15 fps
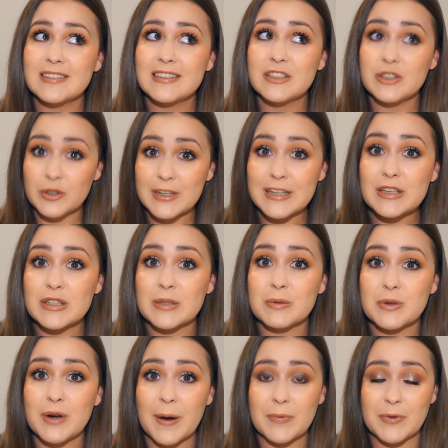you need to
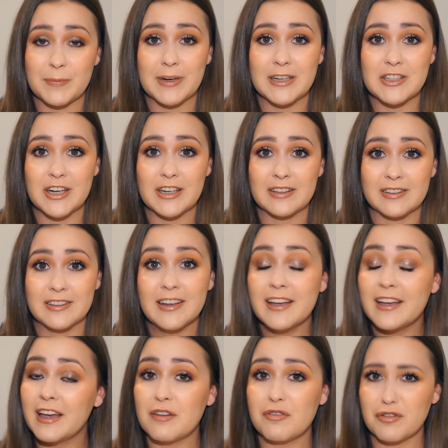subscribe to my channel.
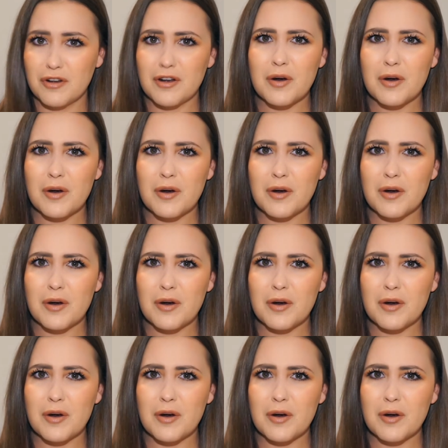If you're not